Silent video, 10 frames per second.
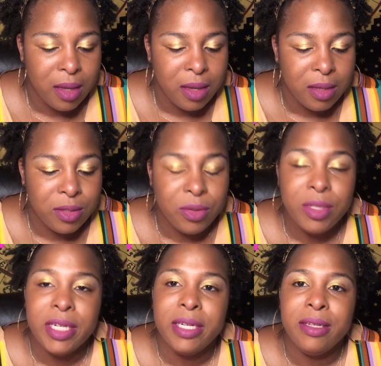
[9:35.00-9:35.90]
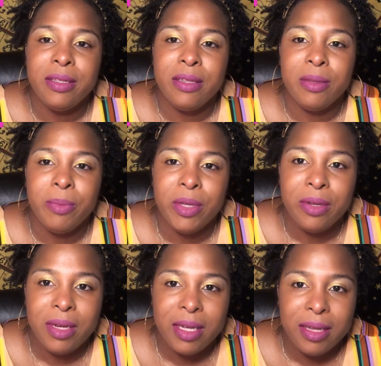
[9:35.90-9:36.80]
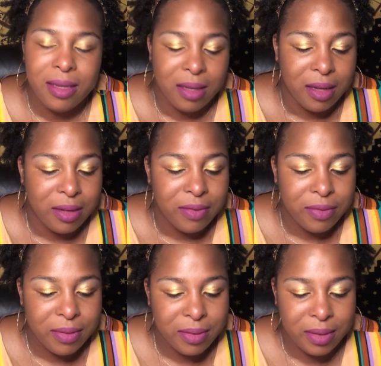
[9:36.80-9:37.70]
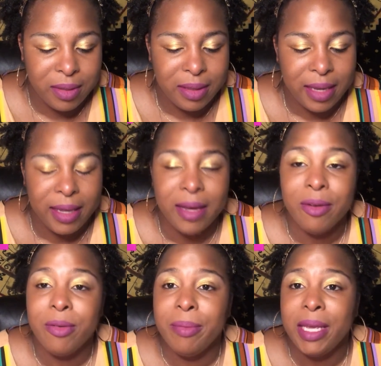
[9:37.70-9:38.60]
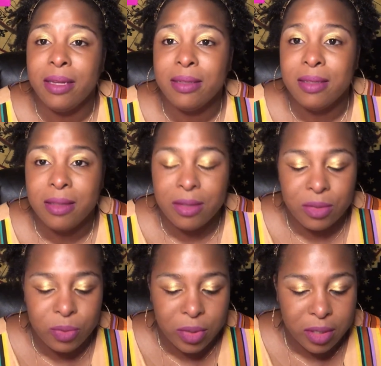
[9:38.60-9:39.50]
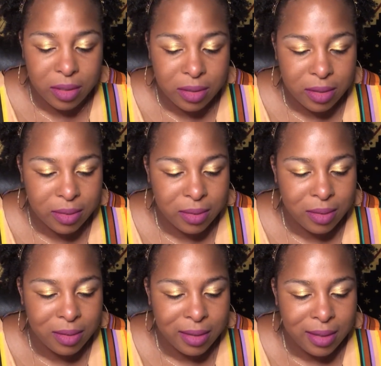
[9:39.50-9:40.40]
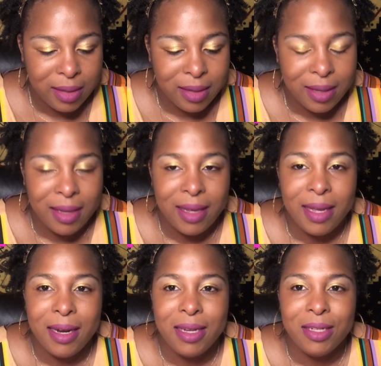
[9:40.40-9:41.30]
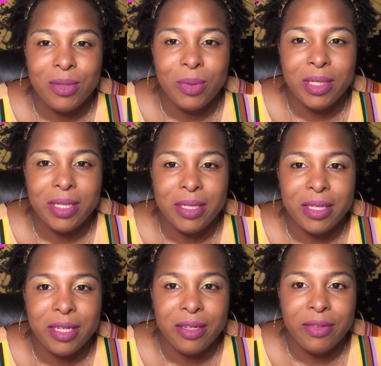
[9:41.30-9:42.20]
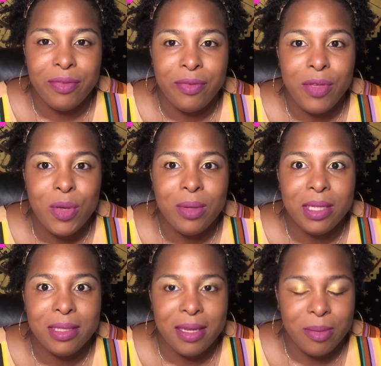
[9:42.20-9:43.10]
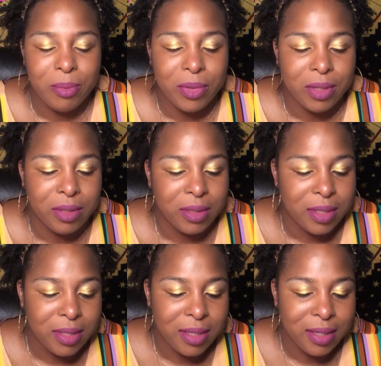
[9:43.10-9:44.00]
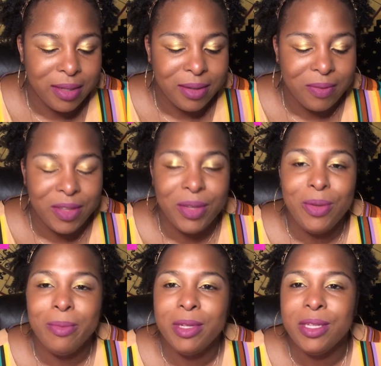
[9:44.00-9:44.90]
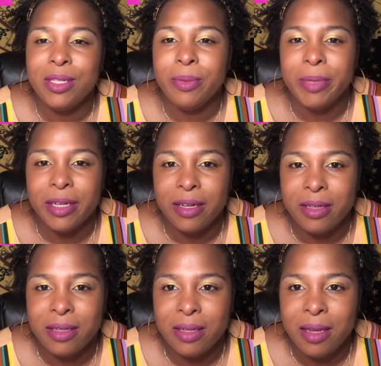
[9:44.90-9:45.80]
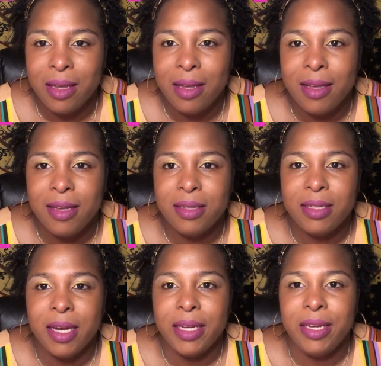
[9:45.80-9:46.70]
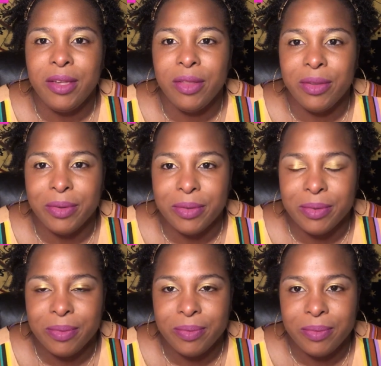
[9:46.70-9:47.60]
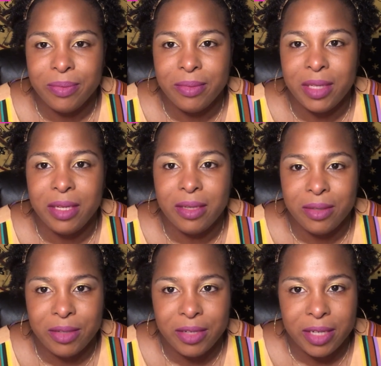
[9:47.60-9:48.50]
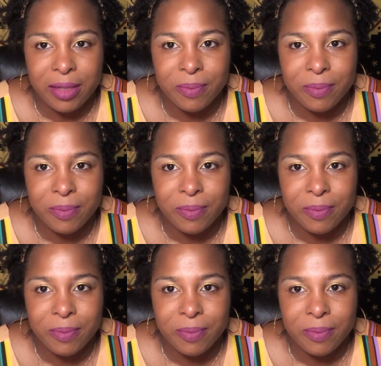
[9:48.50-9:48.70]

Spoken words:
So cheers to the beauty and love that yet remains in this world. And I just want to share a few examples of the human spirit shining through in history.